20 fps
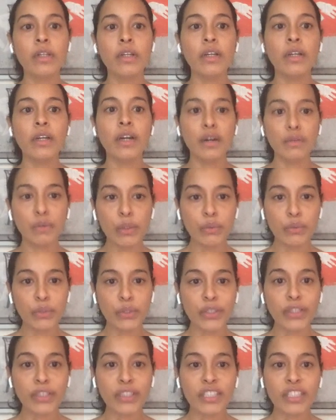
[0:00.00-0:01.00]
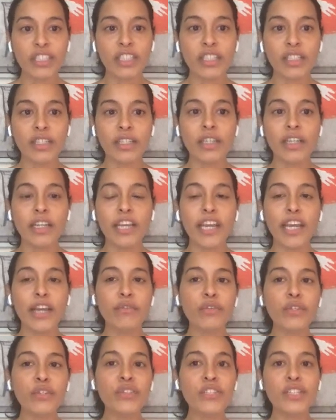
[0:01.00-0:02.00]
However,
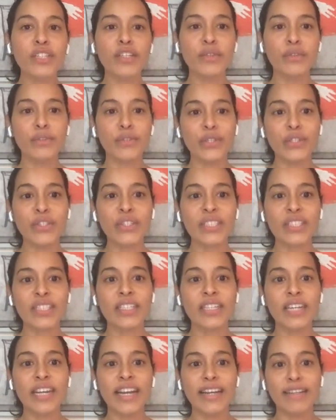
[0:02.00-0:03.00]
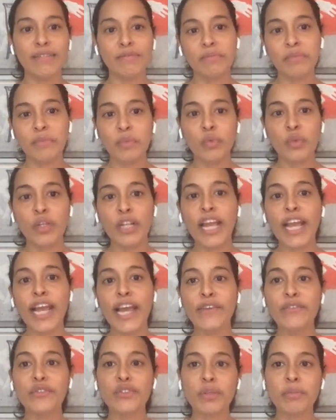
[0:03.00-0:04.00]
every service will
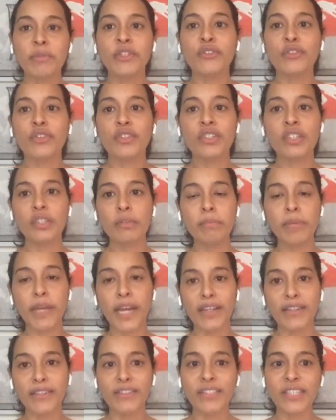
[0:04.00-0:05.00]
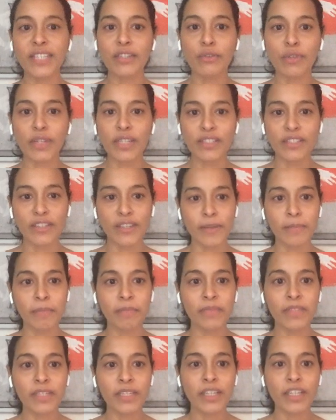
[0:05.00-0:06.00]
have some interesting patterns at runtime.
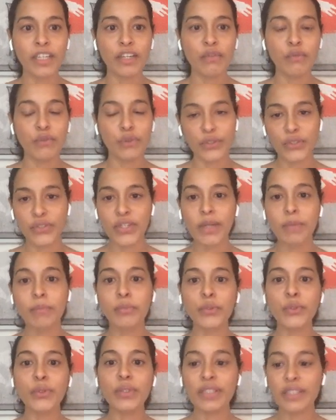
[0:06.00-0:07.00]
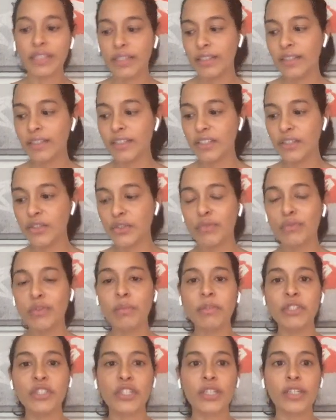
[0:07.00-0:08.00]
For example, in case of the
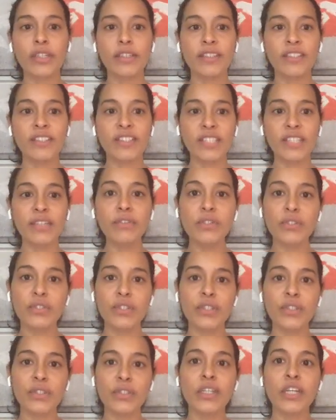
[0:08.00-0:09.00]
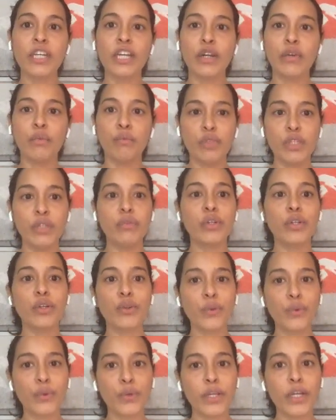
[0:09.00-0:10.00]
machine learning services, we were
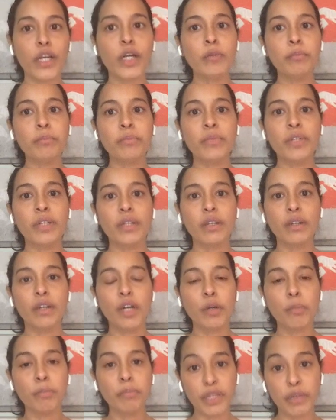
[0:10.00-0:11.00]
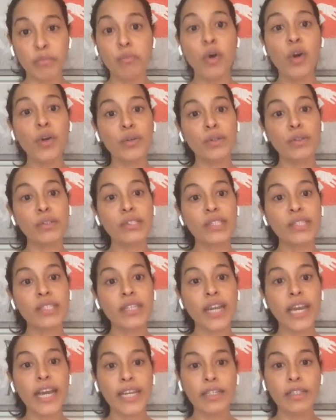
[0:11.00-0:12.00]
loading up big models
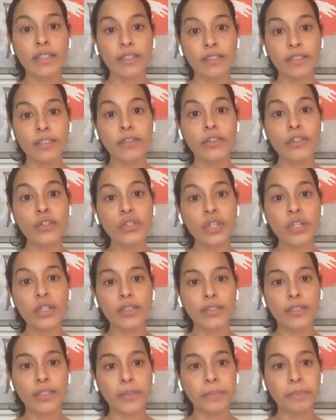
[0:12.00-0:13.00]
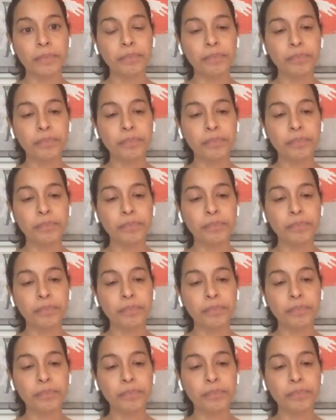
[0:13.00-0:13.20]
at container start time.